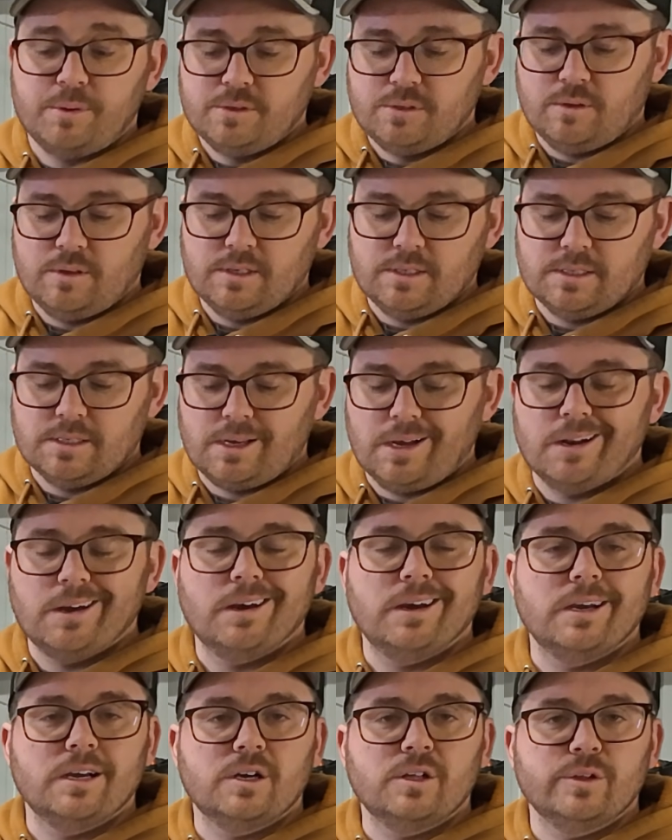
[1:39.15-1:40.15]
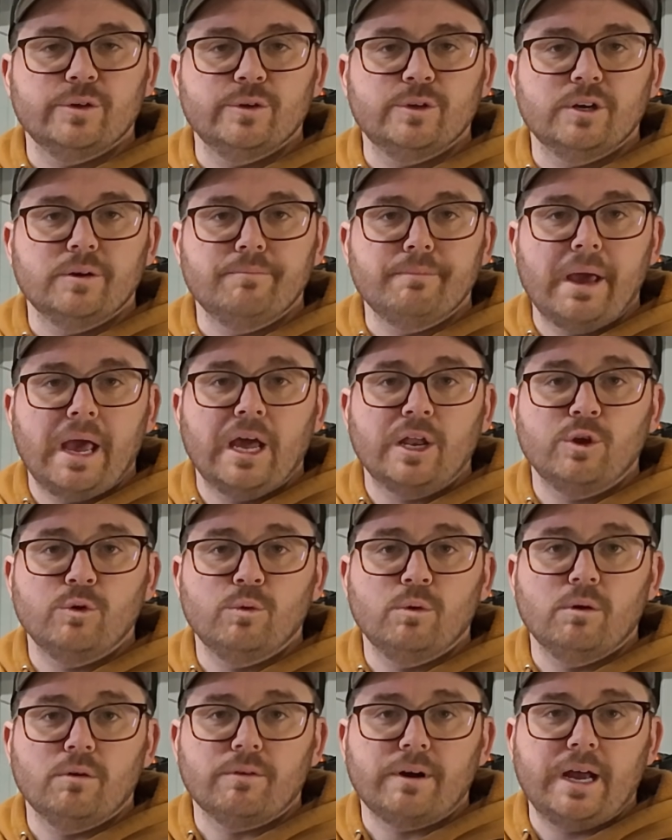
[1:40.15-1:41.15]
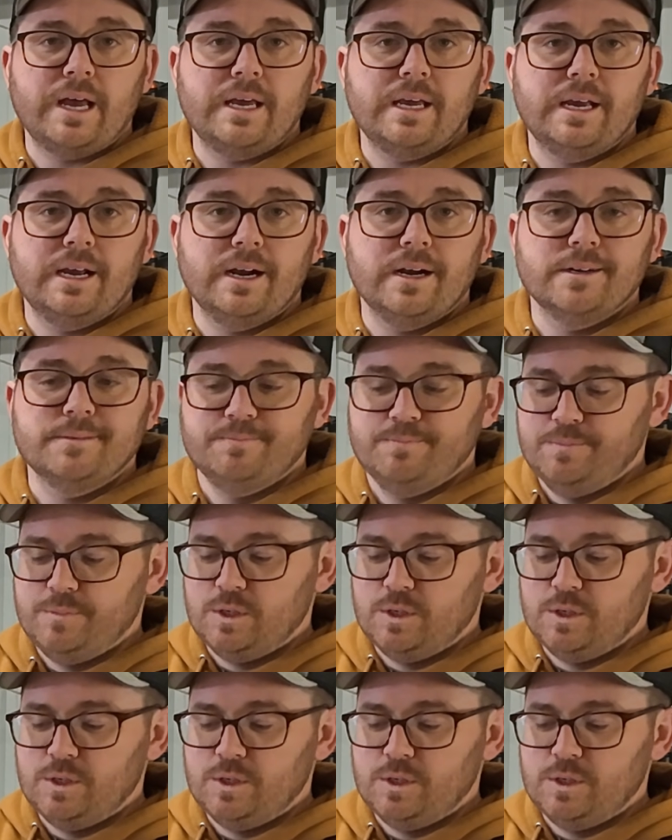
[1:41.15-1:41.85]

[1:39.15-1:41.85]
So this is going to include your manual right here.